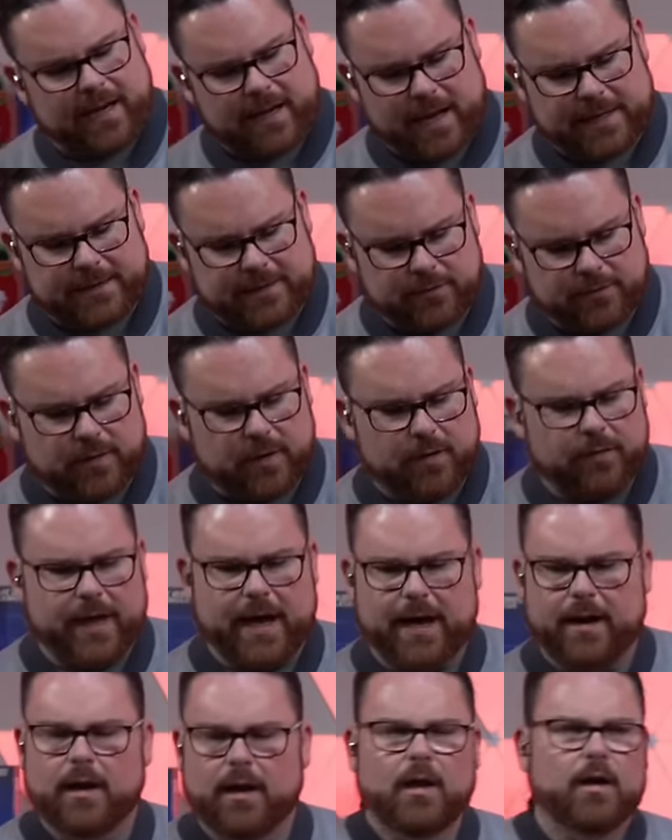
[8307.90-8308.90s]
I do know
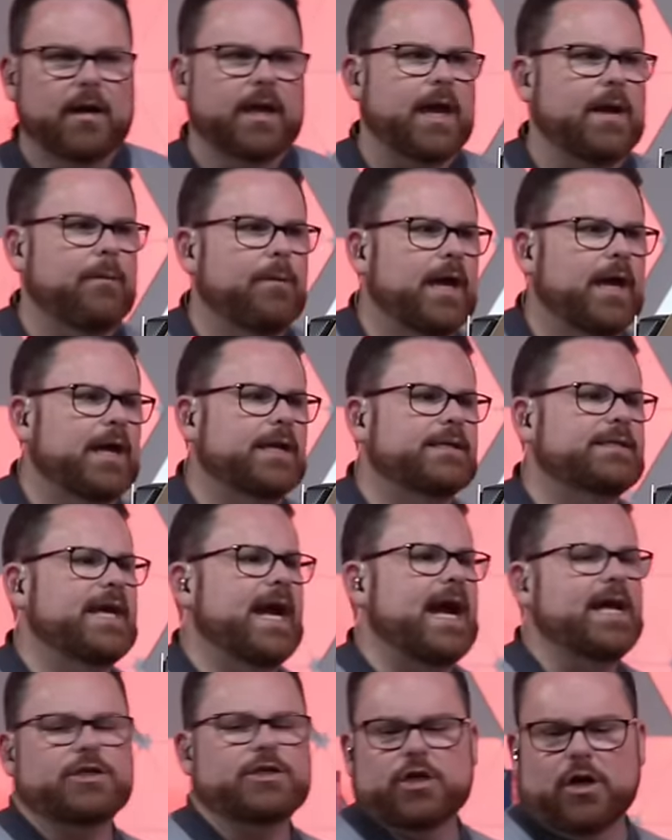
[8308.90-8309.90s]
that. Okay, we got a
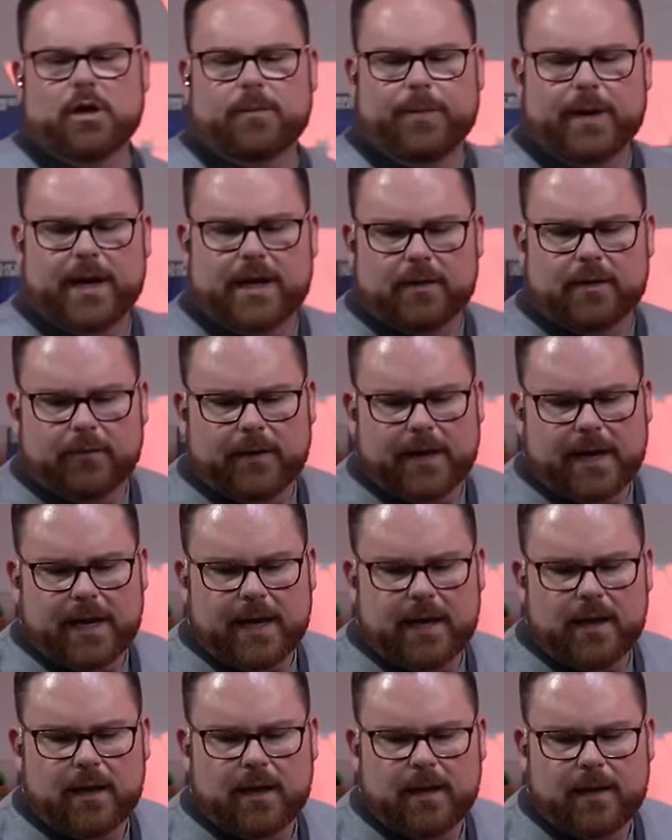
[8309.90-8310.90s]
dad joke by the
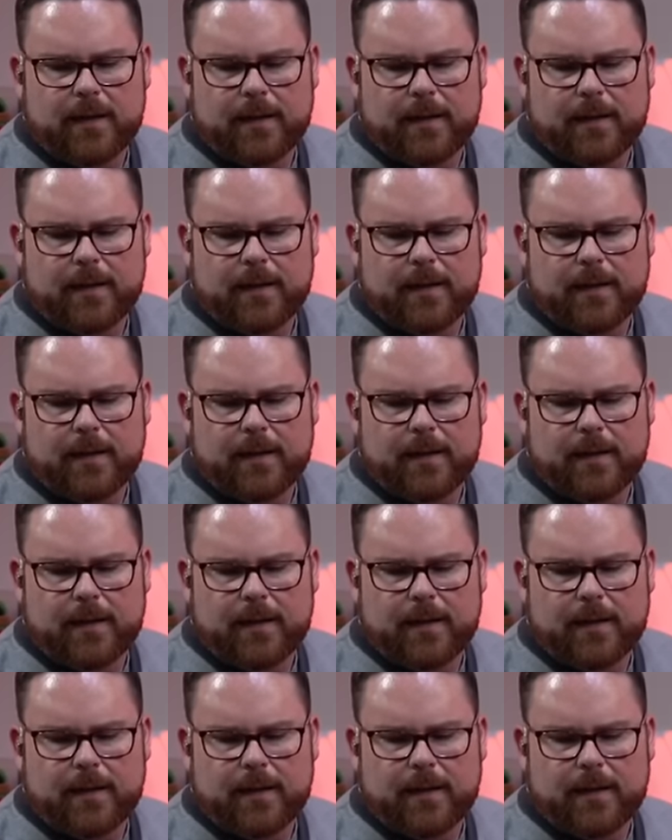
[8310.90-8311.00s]
way.